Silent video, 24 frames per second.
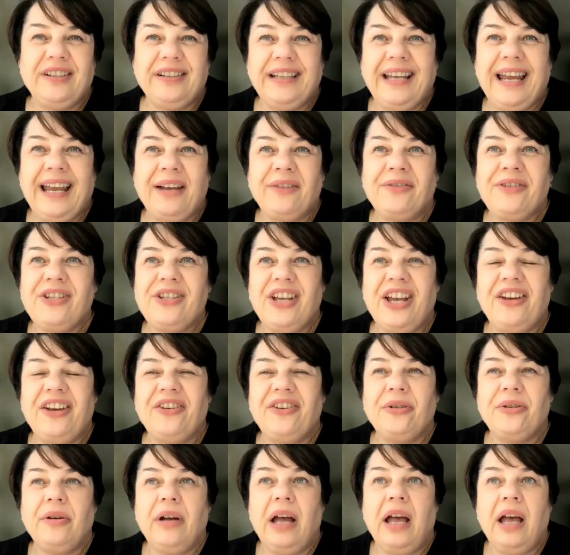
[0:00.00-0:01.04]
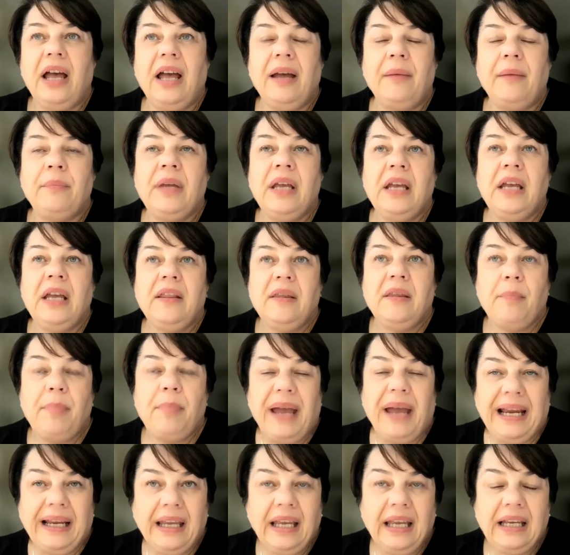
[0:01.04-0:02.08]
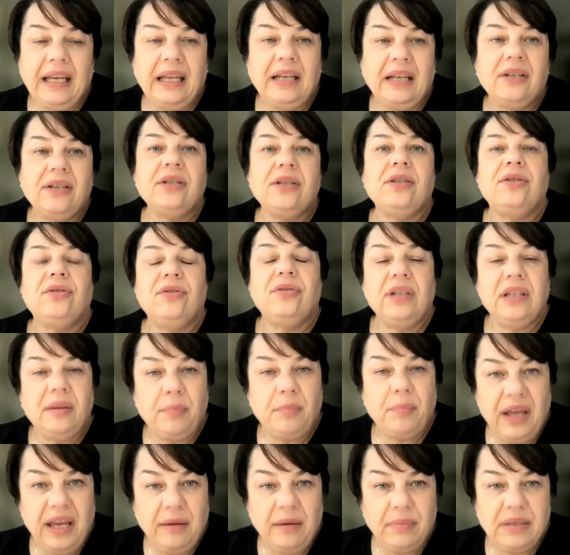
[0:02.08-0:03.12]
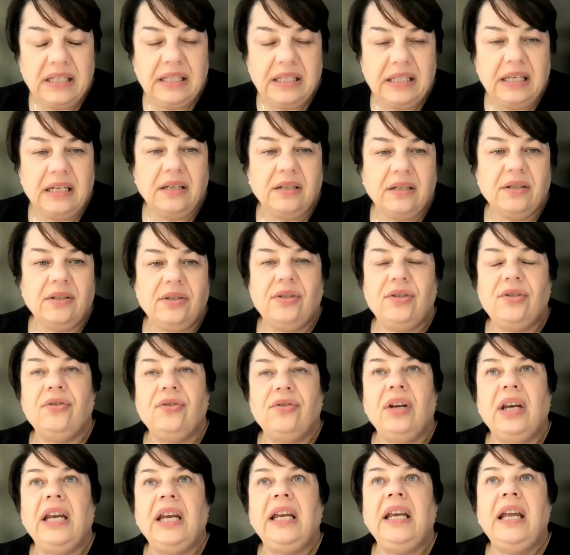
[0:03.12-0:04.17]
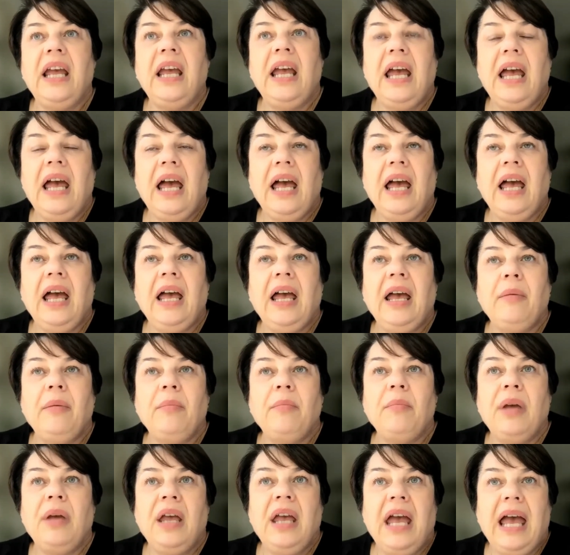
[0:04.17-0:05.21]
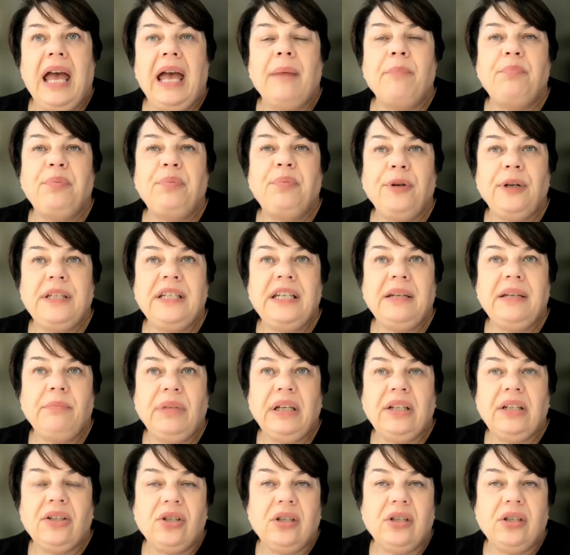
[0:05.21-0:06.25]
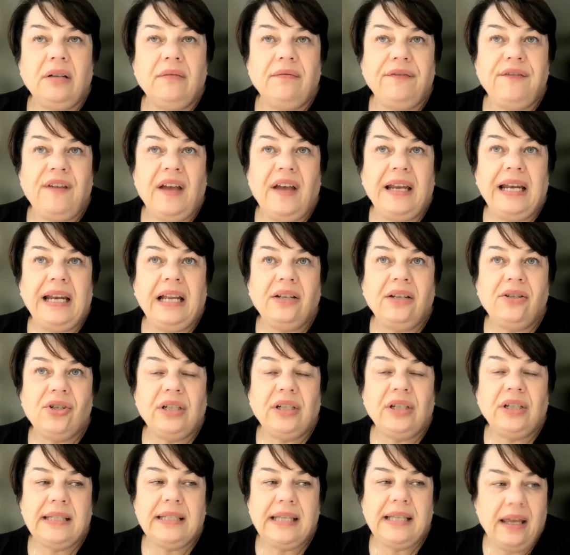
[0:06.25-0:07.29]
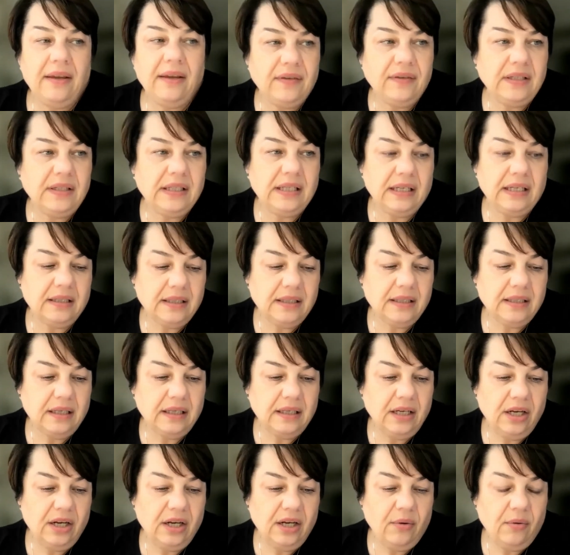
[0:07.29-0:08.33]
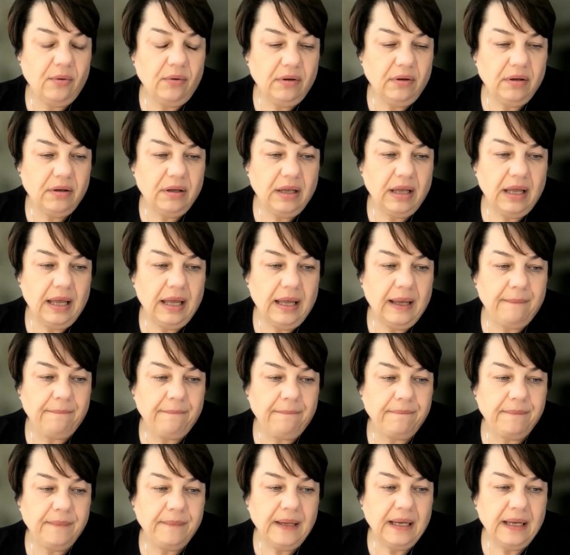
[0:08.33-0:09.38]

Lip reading: now. So the banking industry, the payments industry, and pretty much financial services, you know,